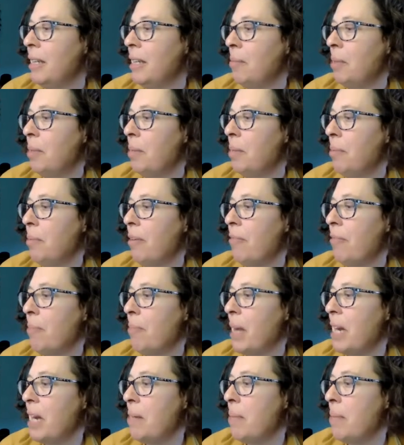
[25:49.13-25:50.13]
People of
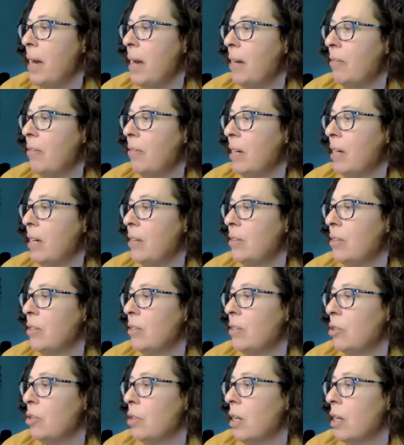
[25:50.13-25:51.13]
many backgrounds
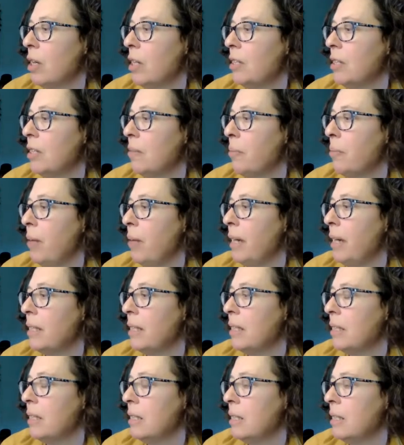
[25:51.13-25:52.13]
are drawn to the
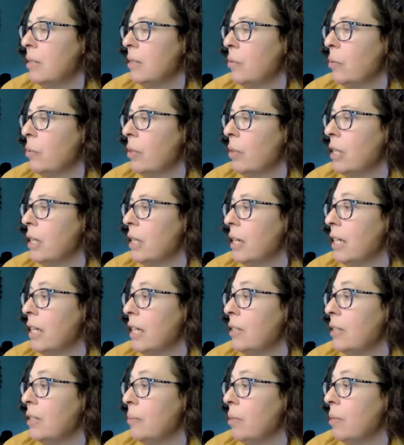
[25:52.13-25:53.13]
practices of
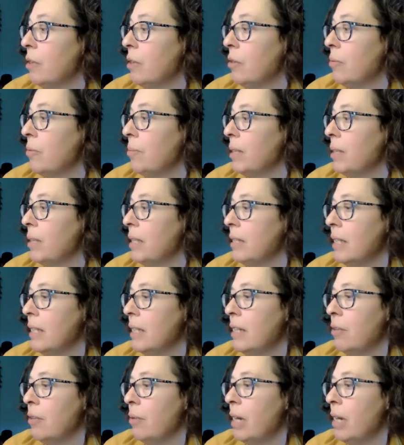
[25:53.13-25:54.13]
curanderismo because they
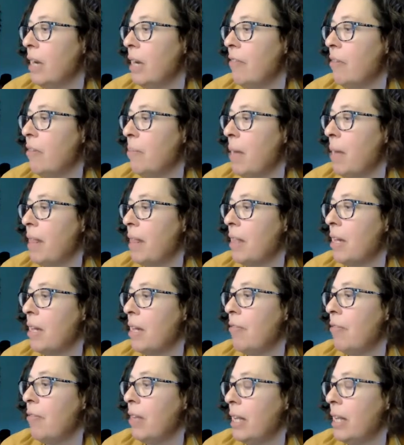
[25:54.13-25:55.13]
crave a method
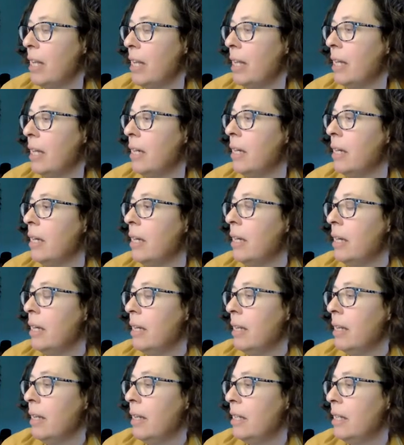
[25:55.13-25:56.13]
of healing
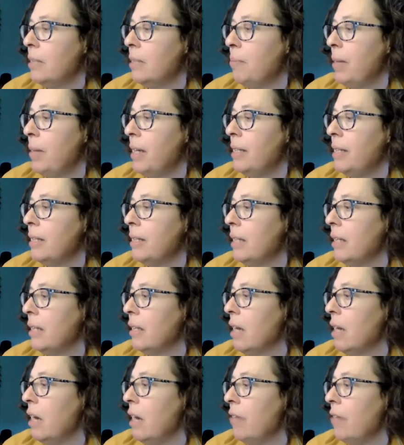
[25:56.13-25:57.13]
that is based in
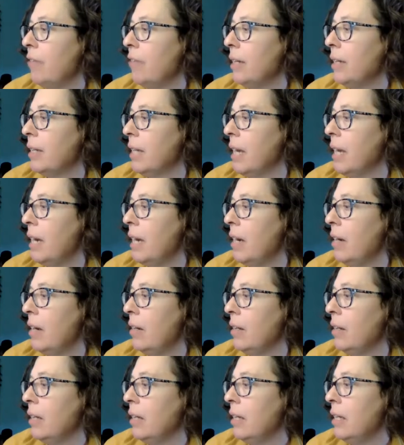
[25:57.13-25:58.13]
love and
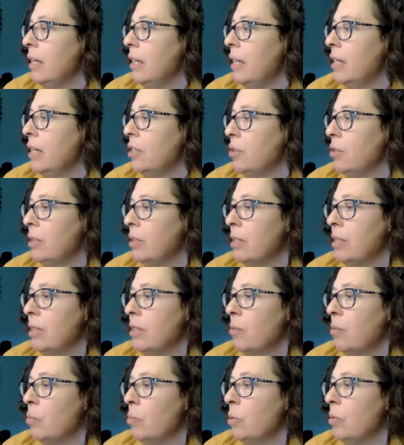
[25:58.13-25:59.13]
care and treats
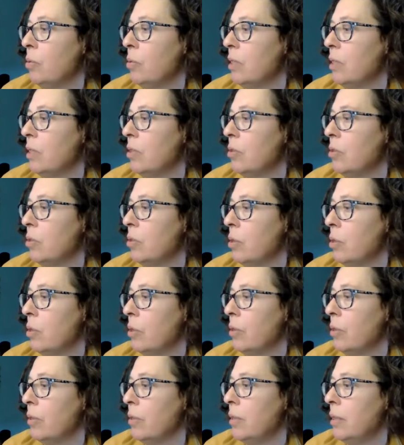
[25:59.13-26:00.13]
the wounded
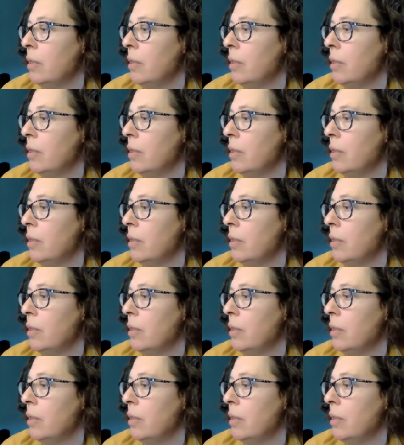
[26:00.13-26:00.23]
soul.